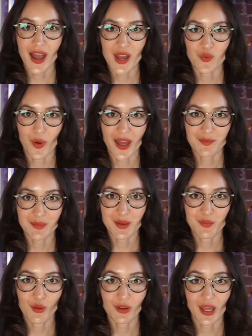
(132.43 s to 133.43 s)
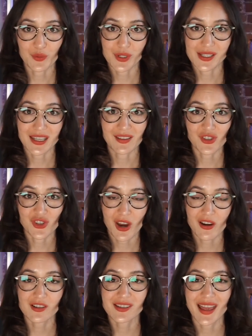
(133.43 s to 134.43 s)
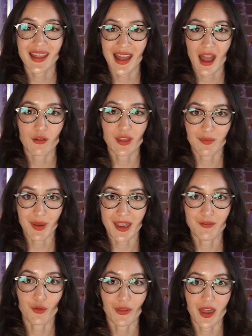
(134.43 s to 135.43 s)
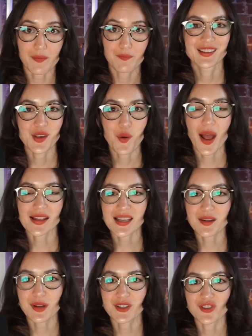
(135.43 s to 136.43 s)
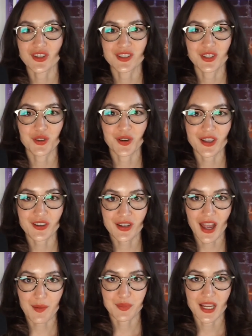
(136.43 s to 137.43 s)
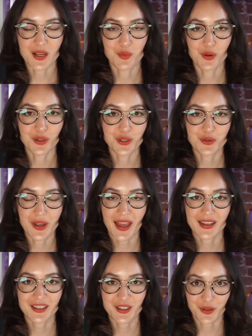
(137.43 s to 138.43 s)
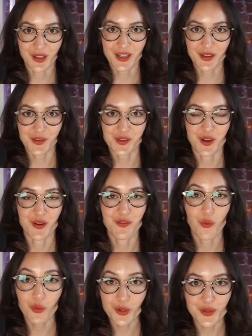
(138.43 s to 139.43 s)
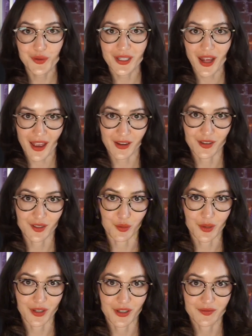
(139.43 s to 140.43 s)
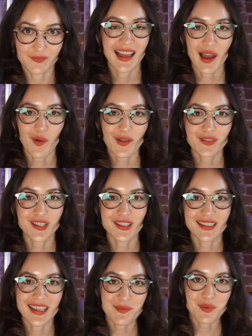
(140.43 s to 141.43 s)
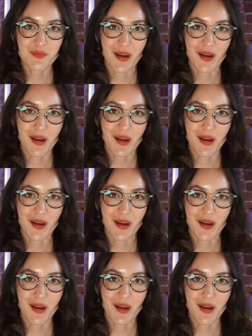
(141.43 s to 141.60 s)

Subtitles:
and when people can receive shares and how they pay for them. So as I mentioned, to create your cap table, you can create it yourself or you can hire a lawyer. However, keep in